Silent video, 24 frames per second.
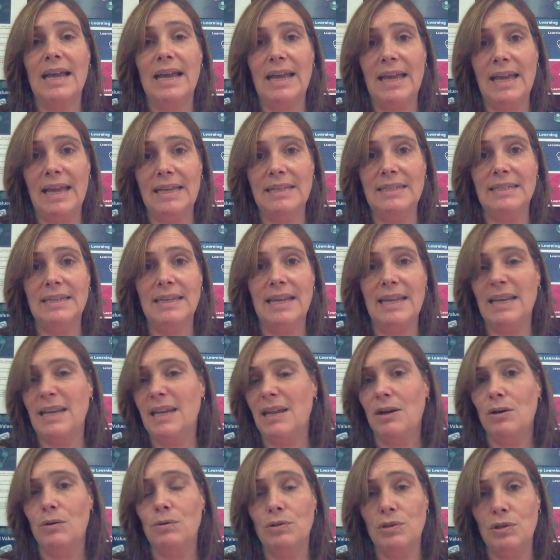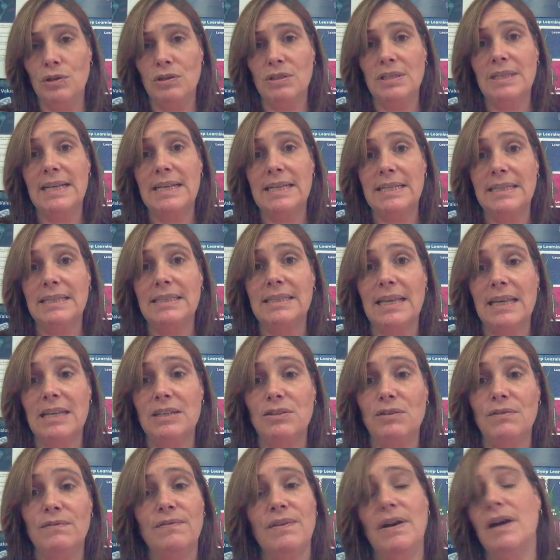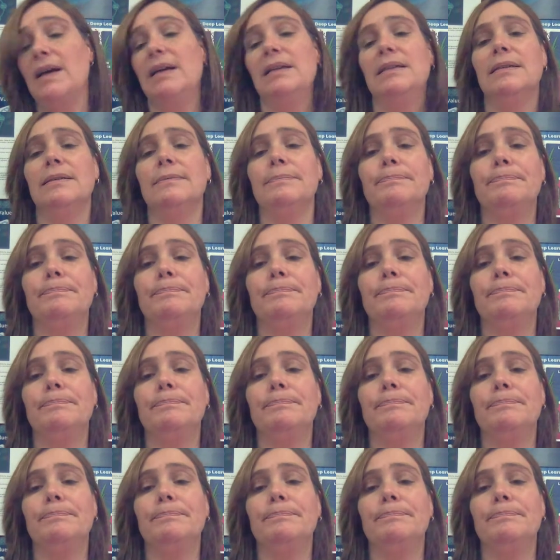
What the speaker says: and in any old newsletters that you find.